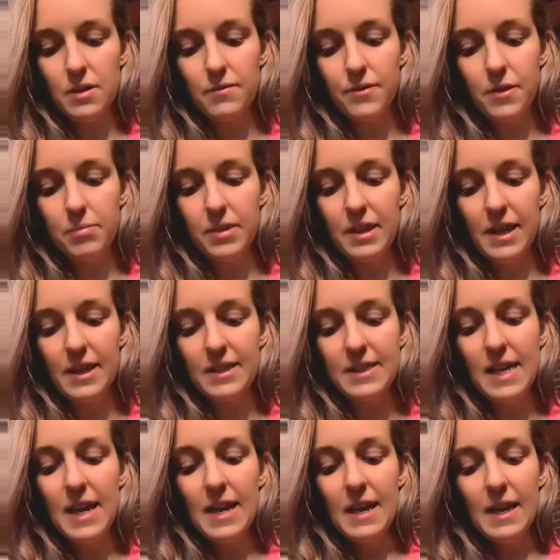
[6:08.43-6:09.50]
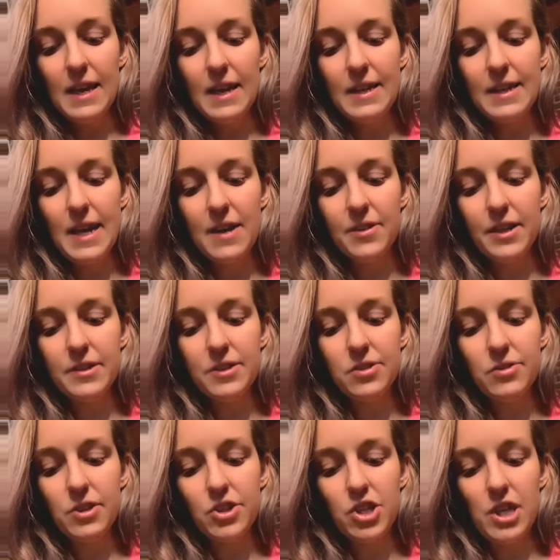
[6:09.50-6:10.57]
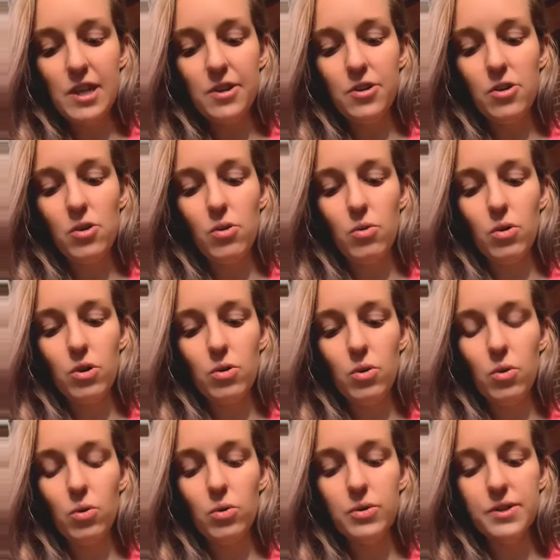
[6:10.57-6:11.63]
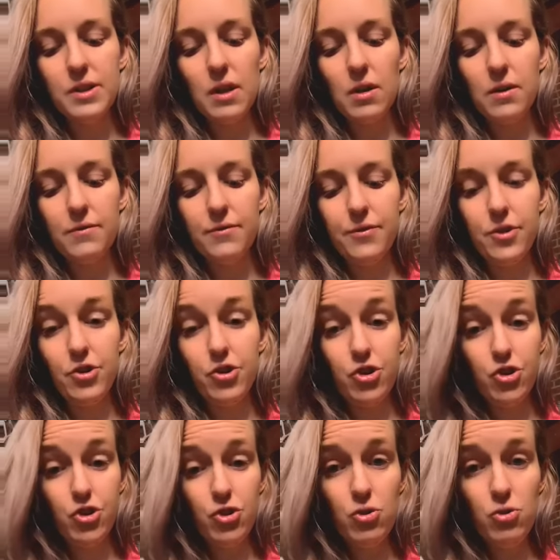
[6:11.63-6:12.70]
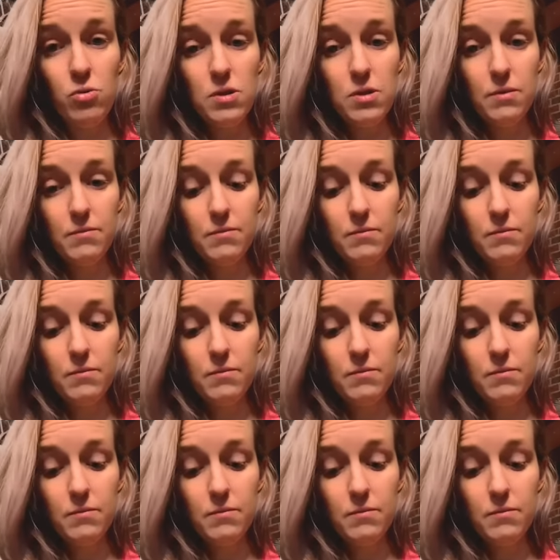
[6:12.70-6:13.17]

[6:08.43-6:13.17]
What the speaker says: of the plate and down into the channel or holes of the shoe.